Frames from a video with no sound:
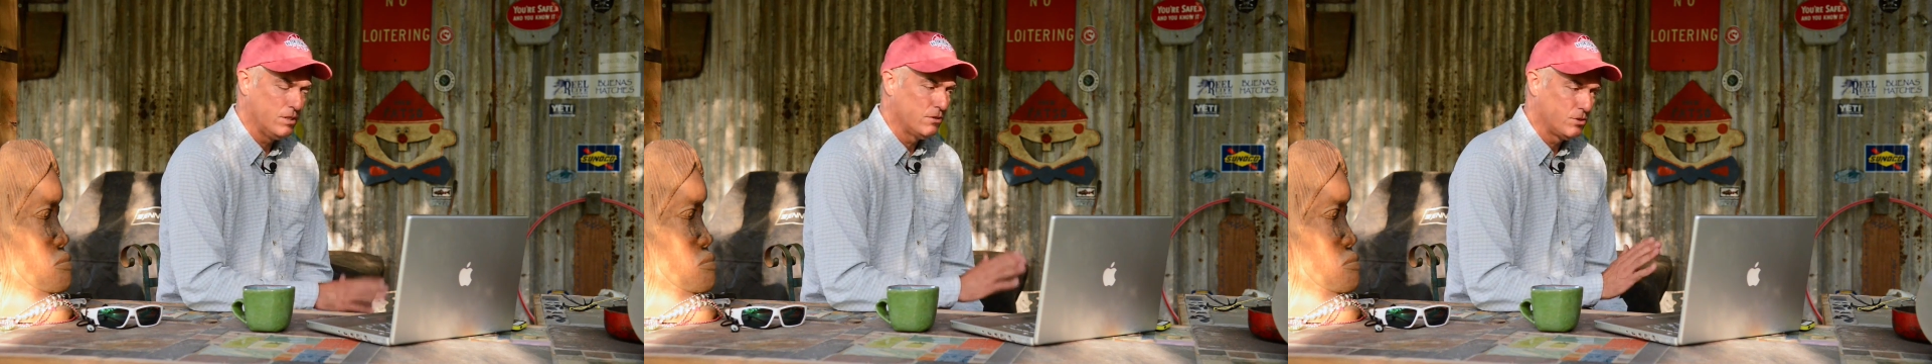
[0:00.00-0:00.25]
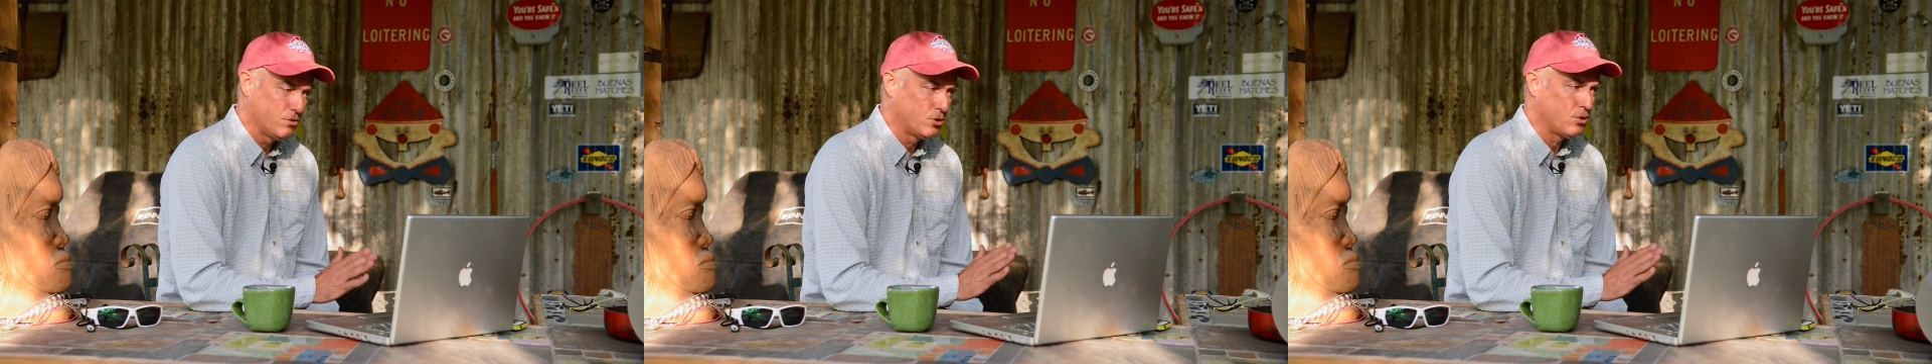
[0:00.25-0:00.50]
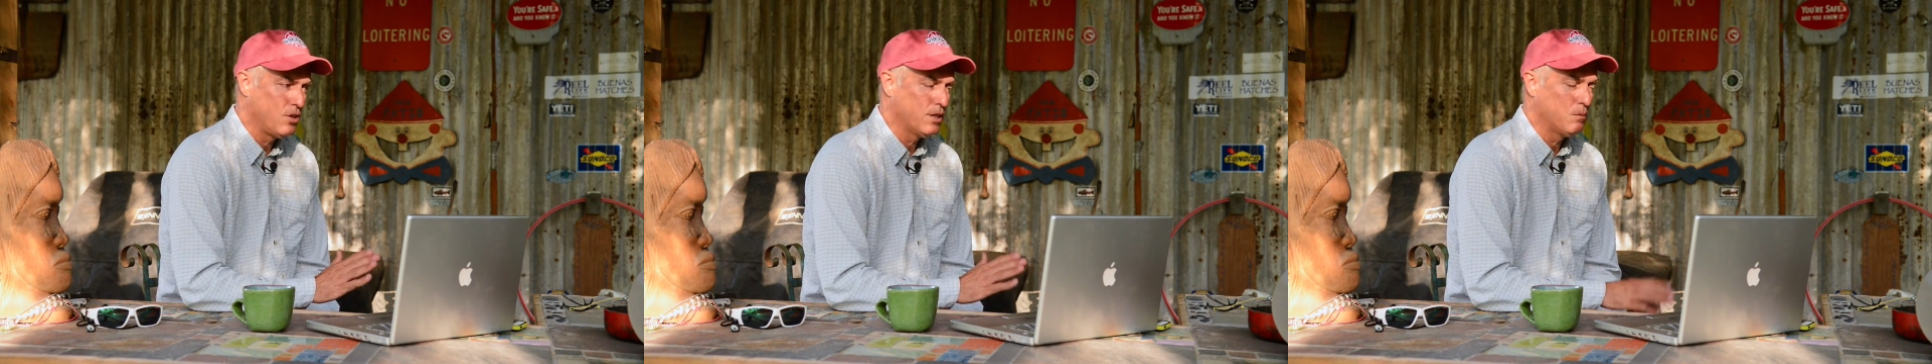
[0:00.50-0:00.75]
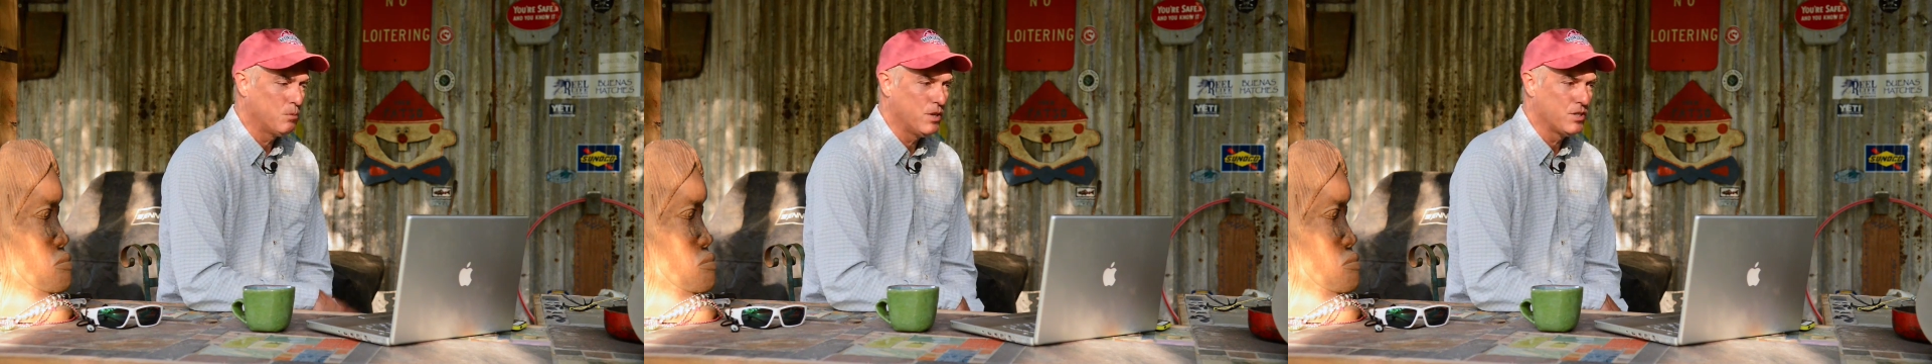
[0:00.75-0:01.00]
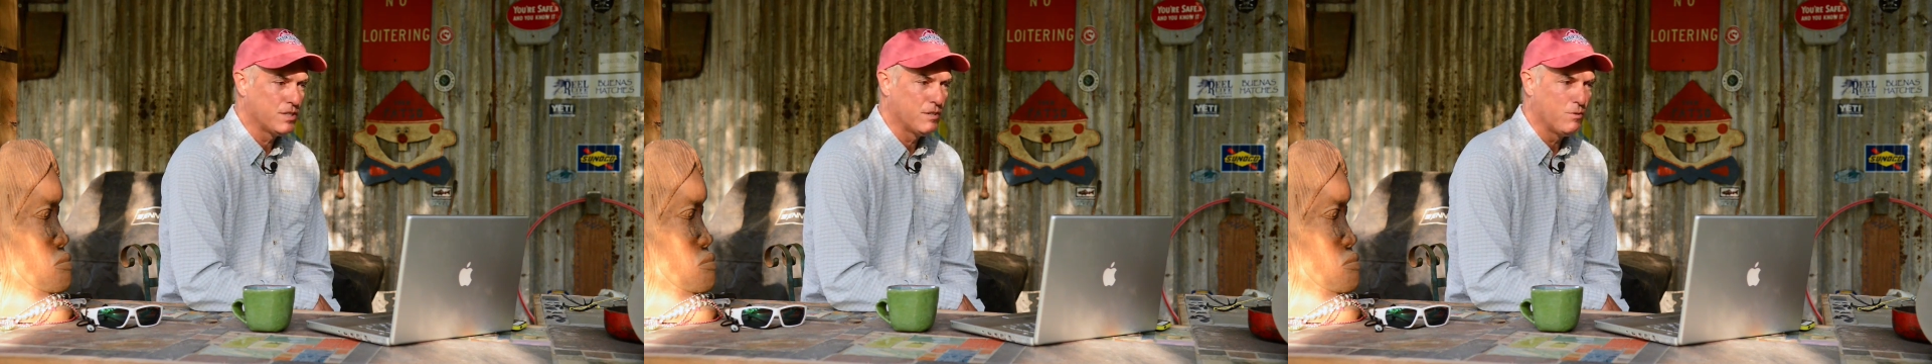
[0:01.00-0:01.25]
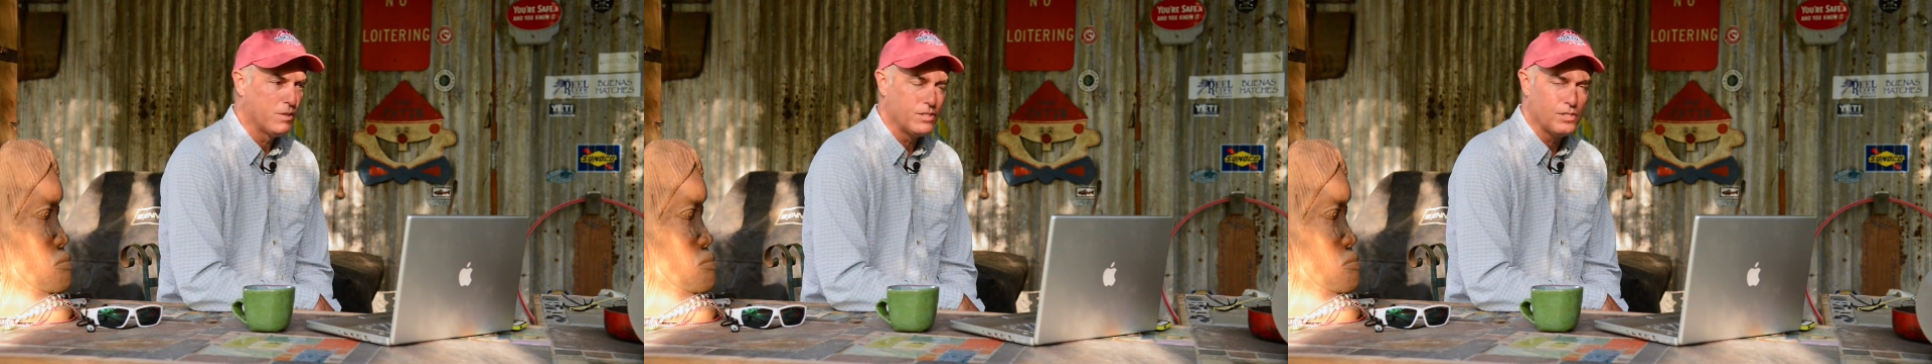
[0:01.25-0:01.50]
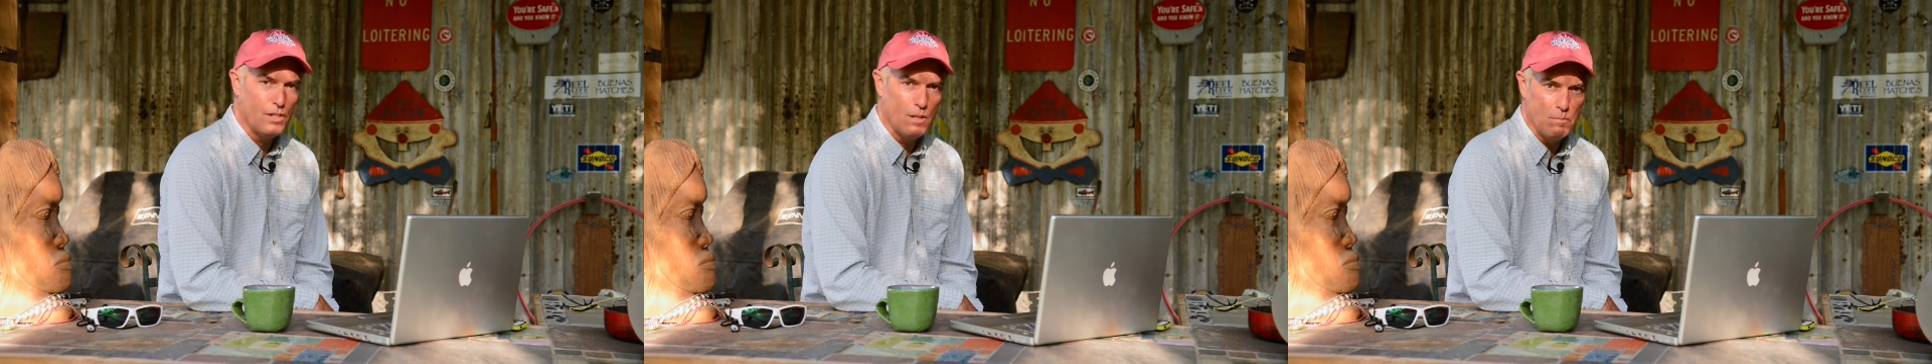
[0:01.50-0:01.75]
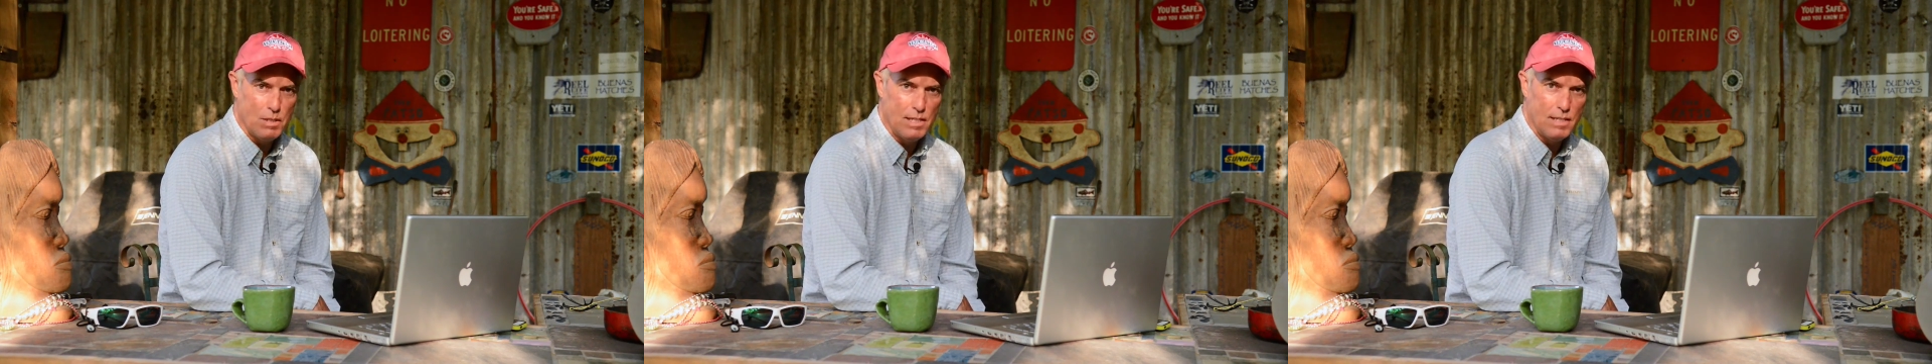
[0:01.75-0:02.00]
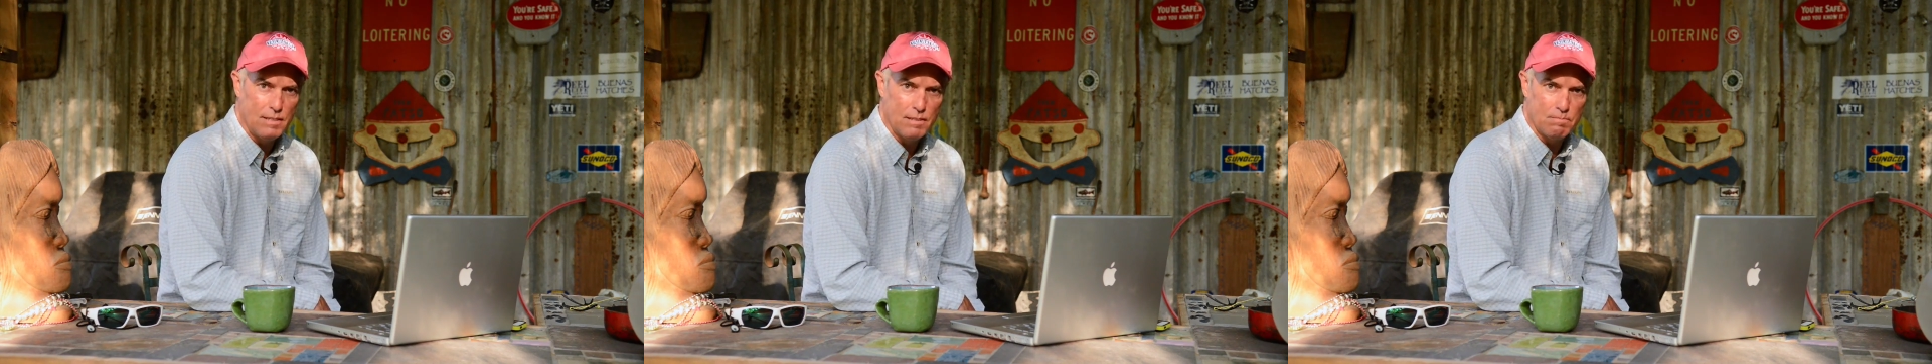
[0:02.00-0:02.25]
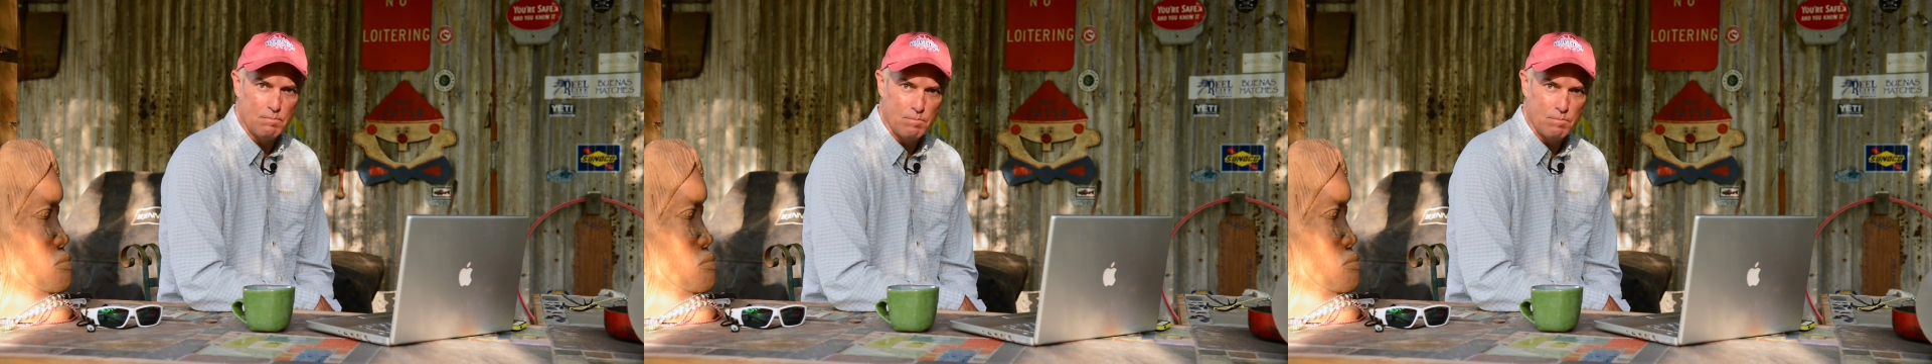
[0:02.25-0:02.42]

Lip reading: strong impression of what it's all about.